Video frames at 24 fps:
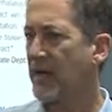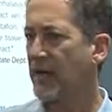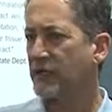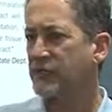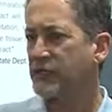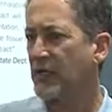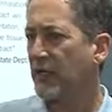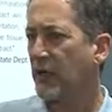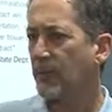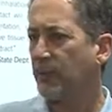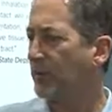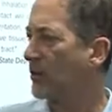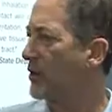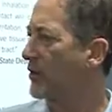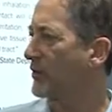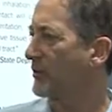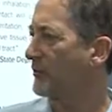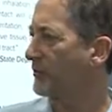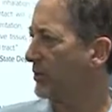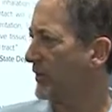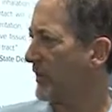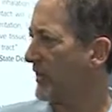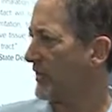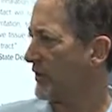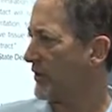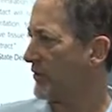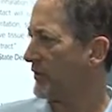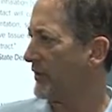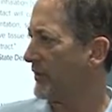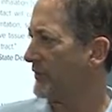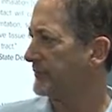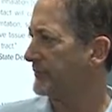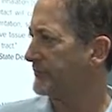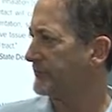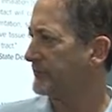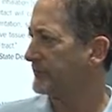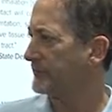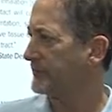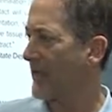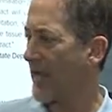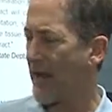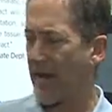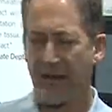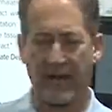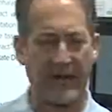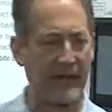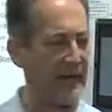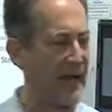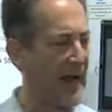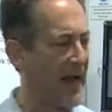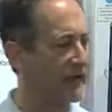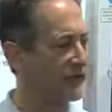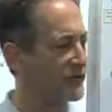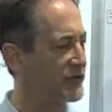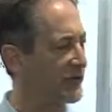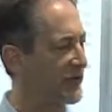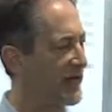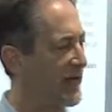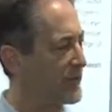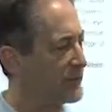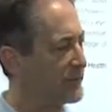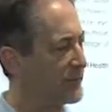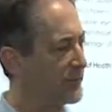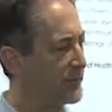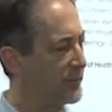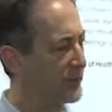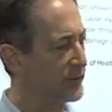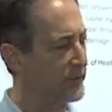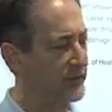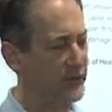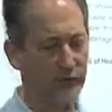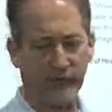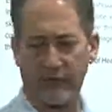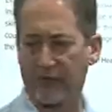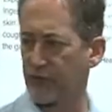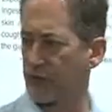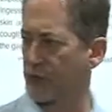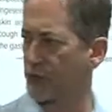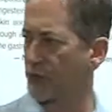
it's like a plug and play unit and it has the capabilities of a